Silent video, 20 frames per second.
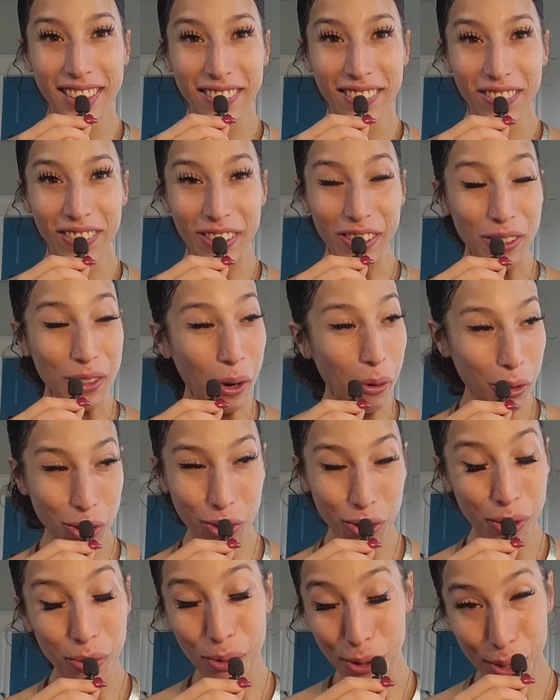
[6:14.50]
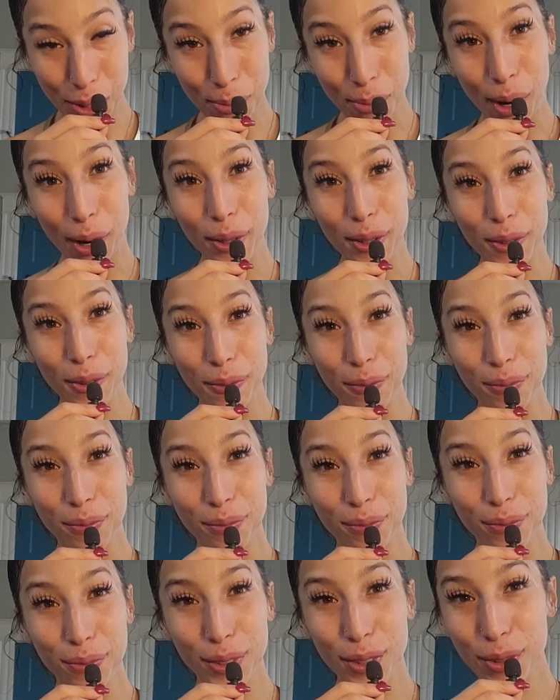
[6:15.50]
You know what you're doing tomorrow.
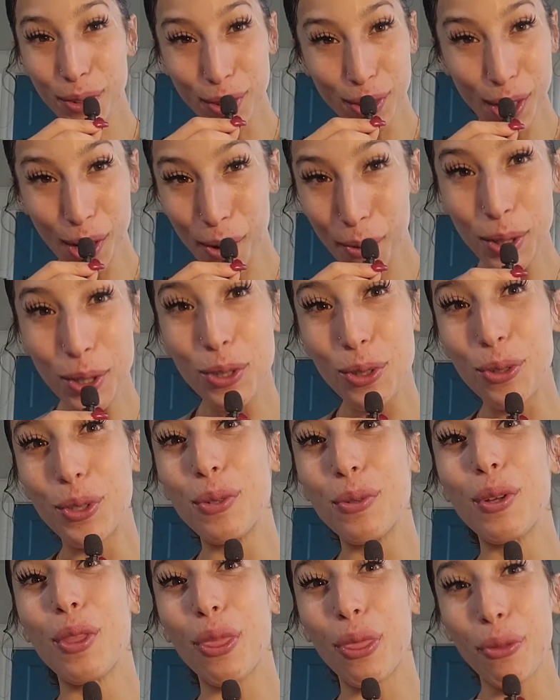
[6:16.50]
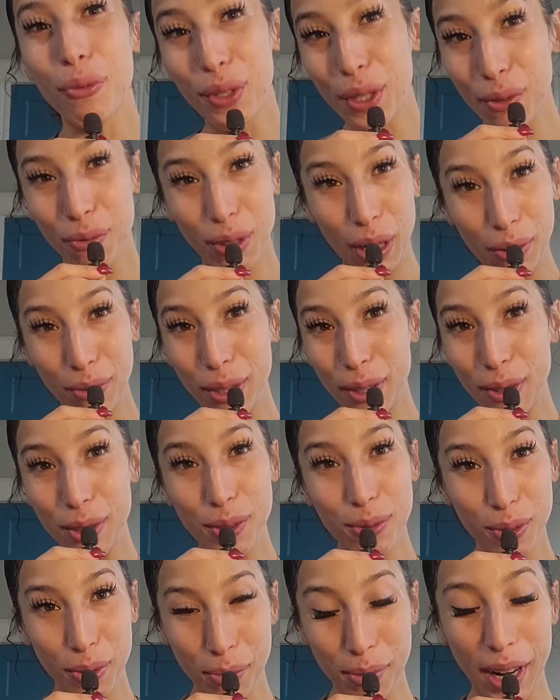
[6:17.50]
You know what you're doing 3 to 5 years
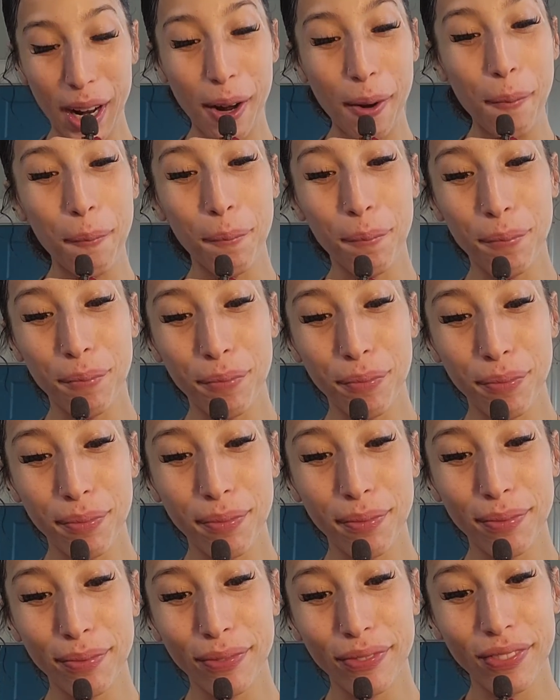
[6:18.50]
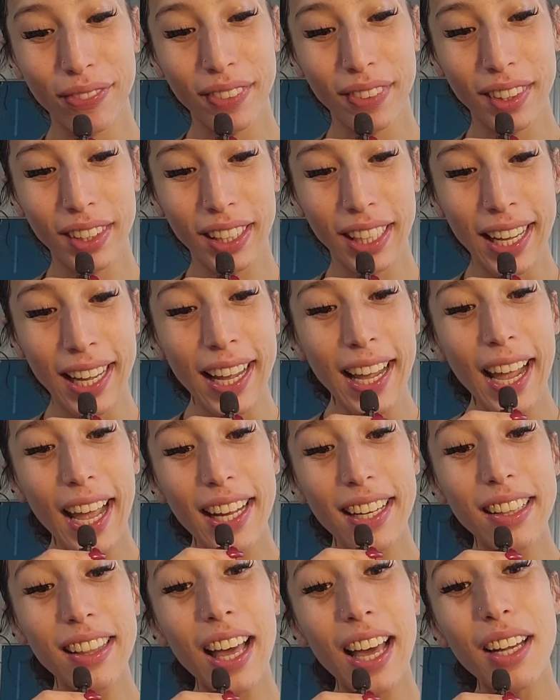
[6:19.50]
from now.
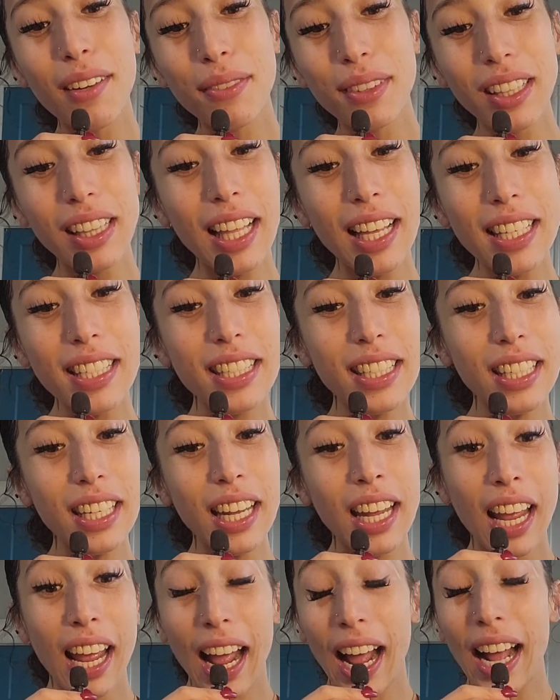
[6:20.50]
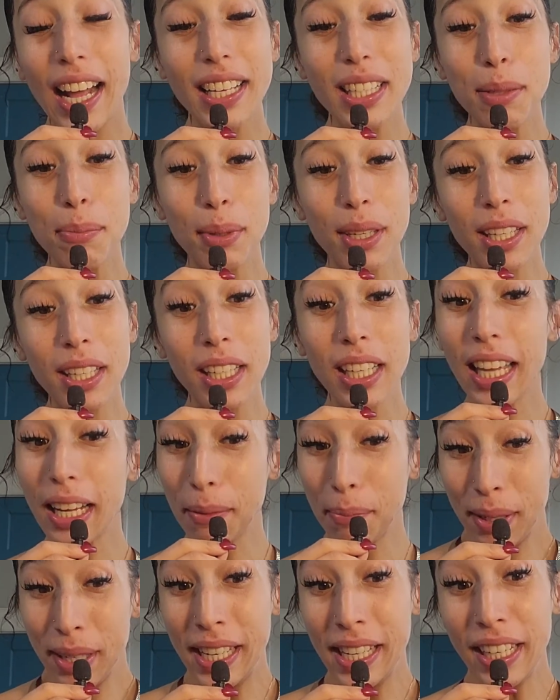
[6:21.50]
And a lot of the lesson has been
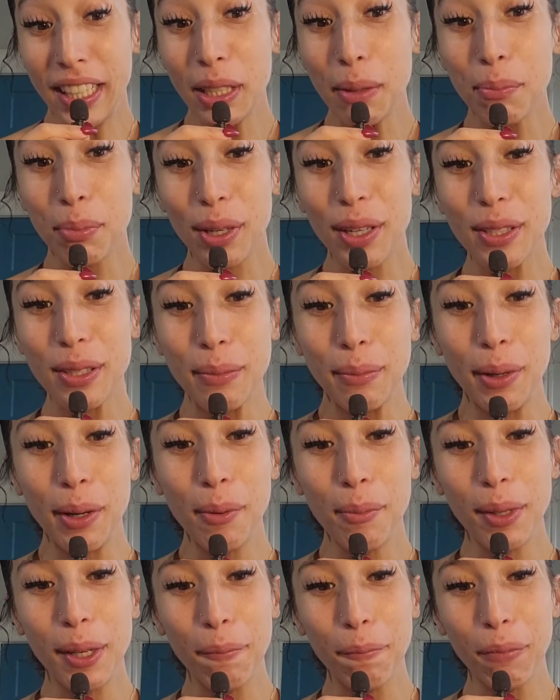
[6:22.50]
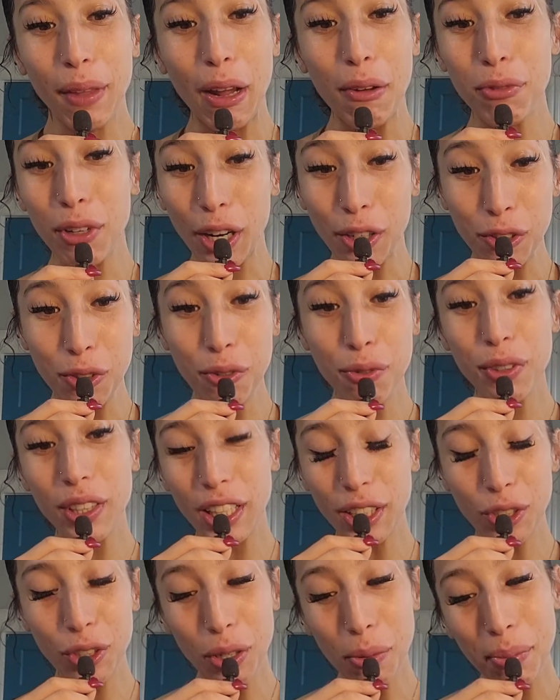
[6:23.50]
like being in the present moment. I do feel
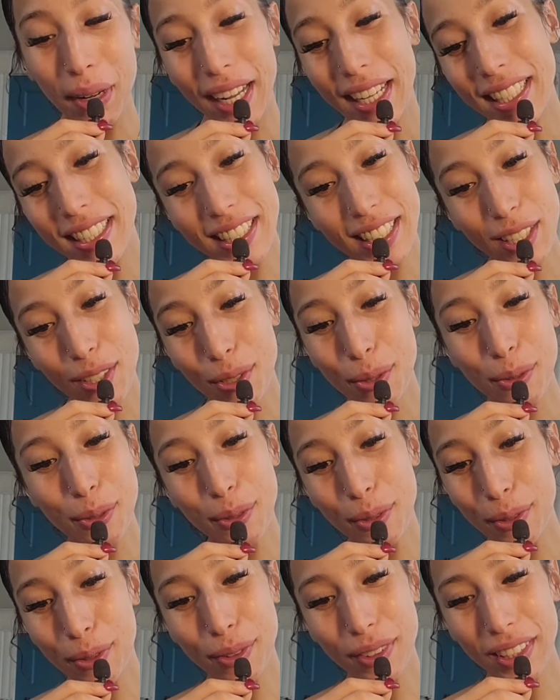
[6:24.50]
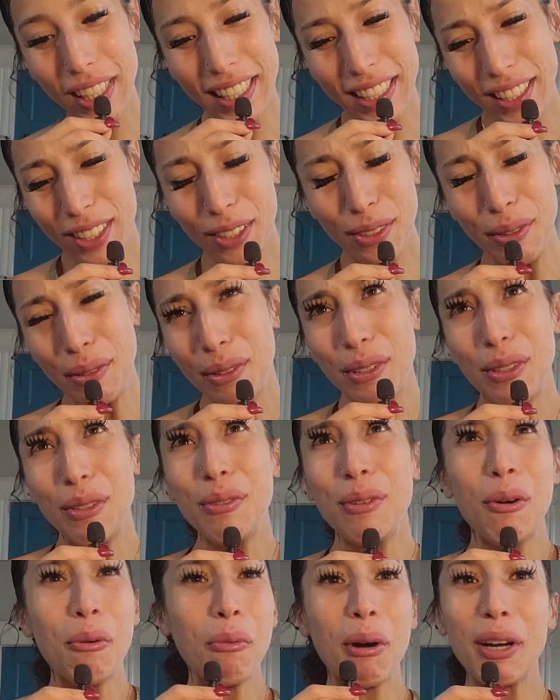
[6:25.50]
like you're a Pisces who like, you
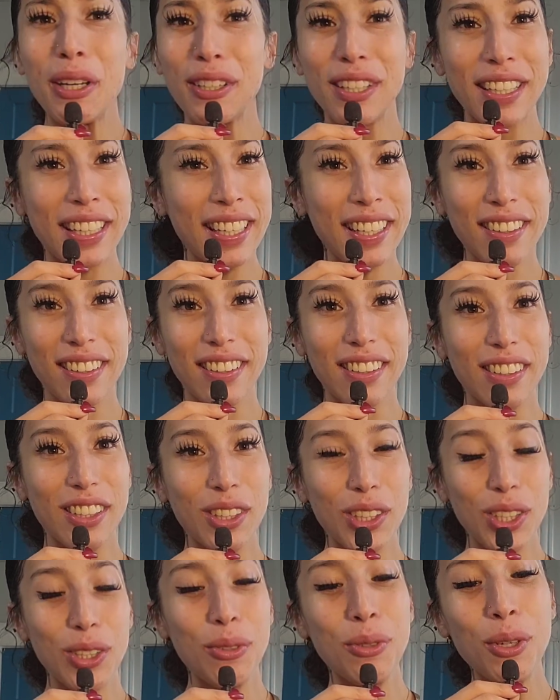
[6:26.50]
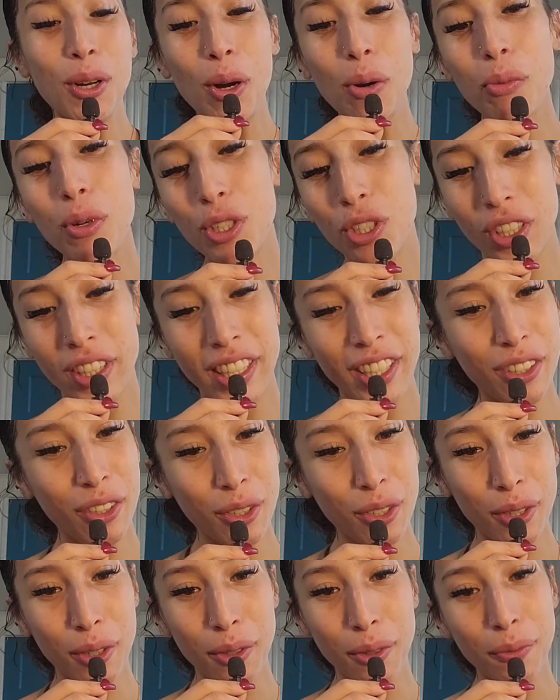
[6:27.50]
know why you're here. You know what you're here to
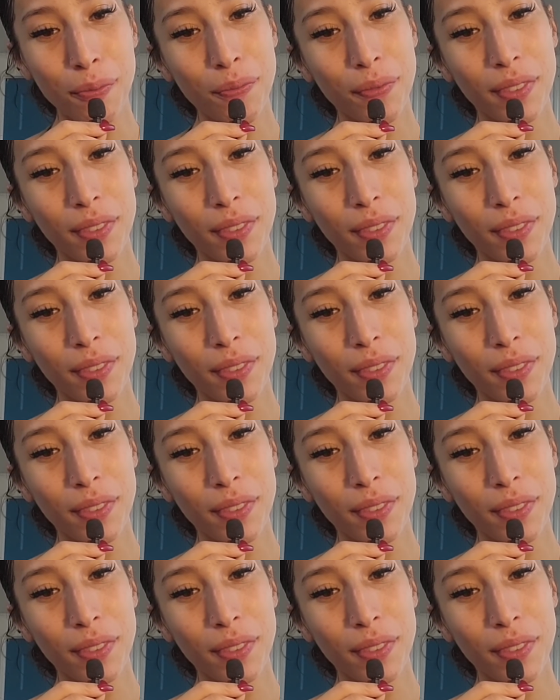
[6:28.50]
do.